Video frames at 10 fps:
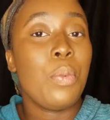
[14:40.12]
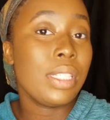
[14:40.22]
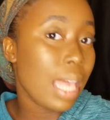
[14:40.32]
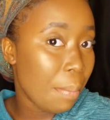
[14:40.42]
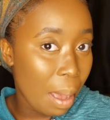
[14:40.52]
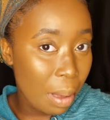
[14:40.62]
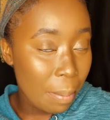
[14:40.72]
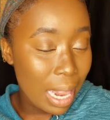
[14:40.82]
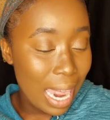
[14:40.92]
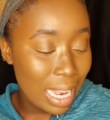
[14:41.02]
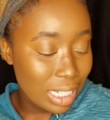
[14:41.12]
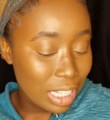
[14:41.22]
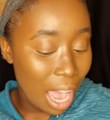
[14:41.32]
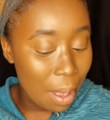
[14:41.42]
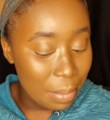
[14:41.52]
once I pop on my
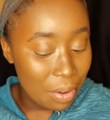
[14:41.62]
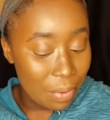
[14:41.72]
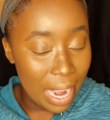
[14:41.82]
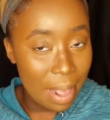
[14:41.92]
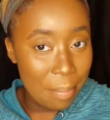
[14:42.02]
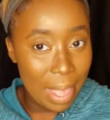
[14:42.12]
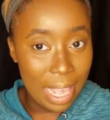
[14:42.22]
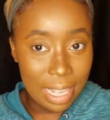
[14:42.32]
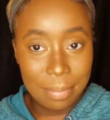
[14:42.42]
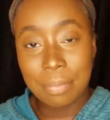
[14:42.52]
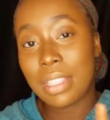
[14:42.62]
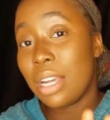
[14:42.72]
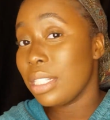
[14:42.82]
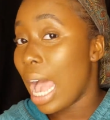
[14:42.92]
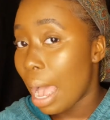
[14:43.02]
lashes, I'll be right back.
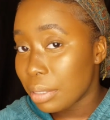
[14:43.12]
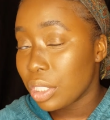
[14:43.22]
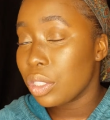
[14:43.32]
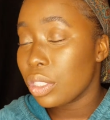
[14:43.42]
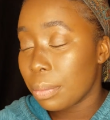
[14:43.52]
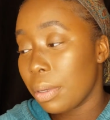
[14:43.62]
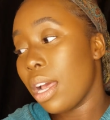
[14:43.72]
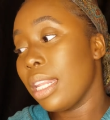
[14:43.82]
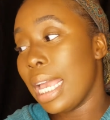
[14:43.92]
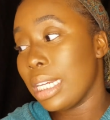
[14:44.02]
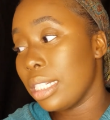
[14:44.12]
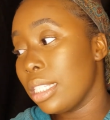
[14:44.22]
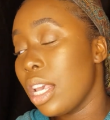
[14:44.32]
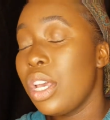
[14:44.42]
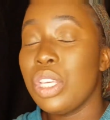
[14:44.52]
Now, it's optional to put on
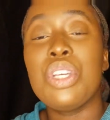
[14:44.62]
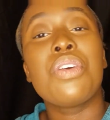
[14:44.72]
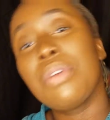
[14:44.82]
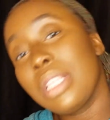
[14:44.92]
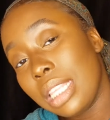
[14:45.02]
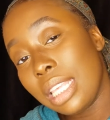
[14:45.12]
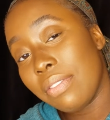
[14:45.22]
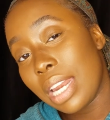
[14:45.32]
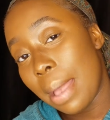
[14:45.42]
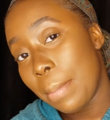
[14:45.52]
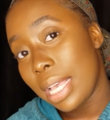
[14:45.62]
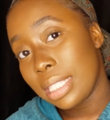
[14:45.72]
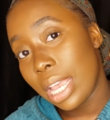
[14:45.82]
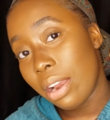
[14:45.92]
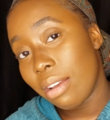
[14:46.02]
lashes. You could really leave it at
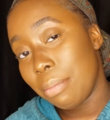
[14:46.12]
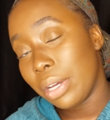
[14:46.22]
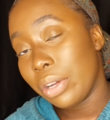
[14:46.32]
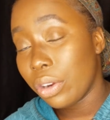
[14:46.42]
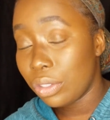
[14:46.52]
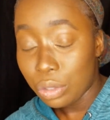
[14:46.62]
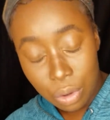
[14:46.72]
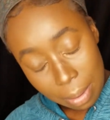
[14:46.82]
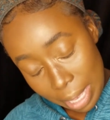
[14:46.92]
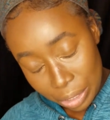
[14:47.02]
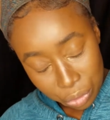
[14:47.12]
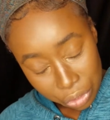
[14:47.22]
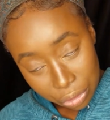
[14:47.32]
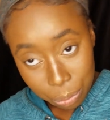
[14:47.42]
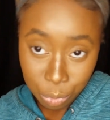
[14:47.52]
mascara, but girl, you know I'm
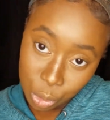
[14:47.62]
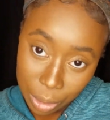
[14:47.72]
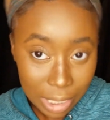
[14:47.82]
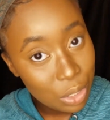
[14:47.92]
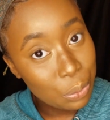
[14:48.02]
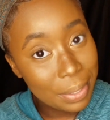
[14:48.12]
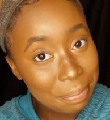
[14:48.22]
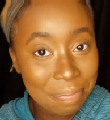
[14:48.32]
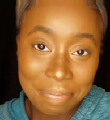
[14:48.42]
extra, so let's do it.